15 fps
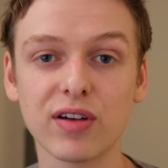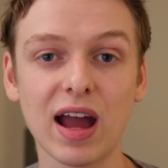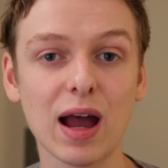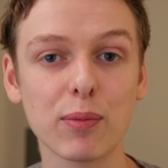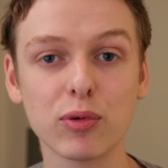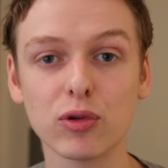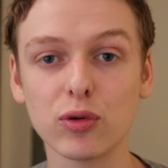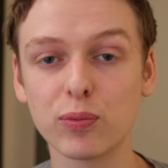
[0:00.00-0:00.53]

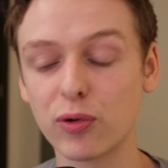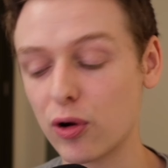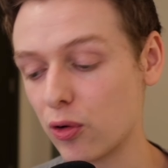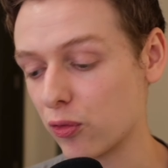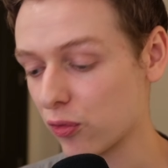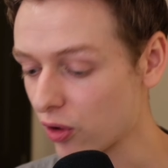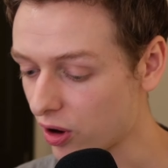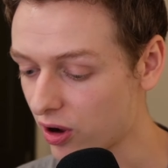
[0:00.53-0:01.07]
Apple Pro
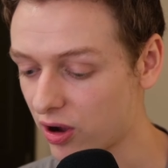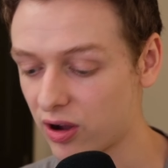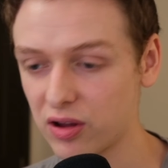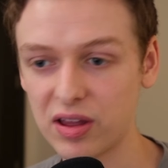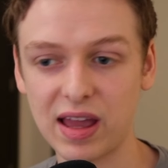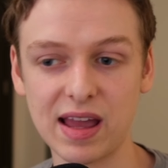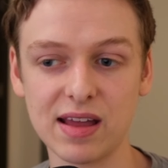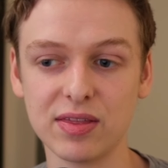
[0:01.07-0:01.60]
RAW
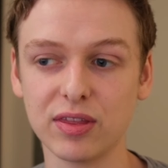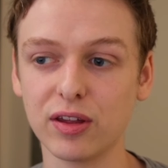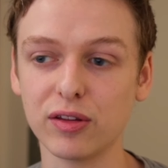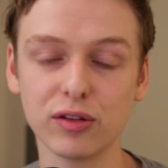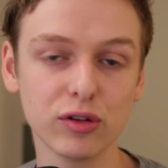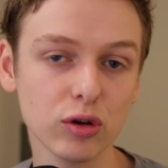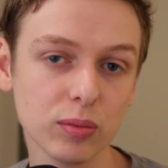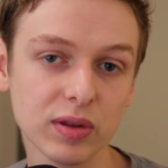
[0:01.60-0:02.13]
and the
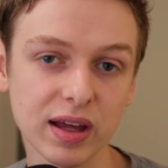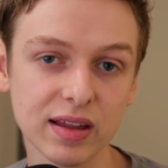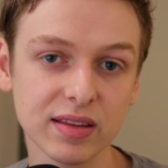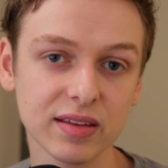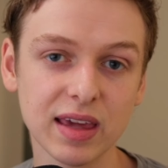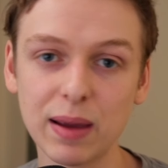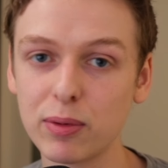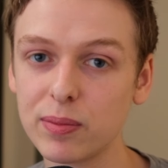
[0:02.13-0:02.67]
zoom lens
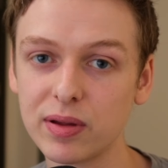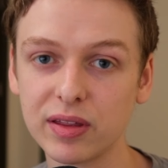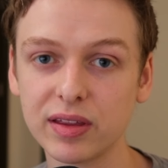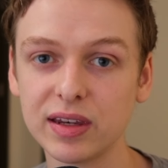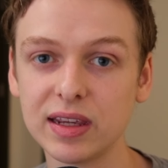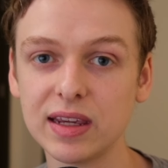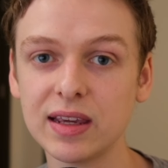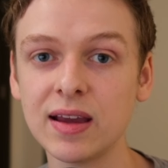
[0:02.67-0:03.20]

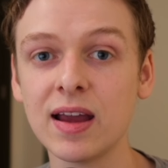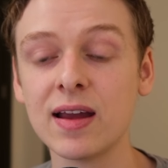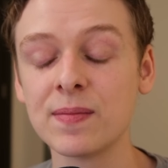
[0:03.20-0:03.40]
capability,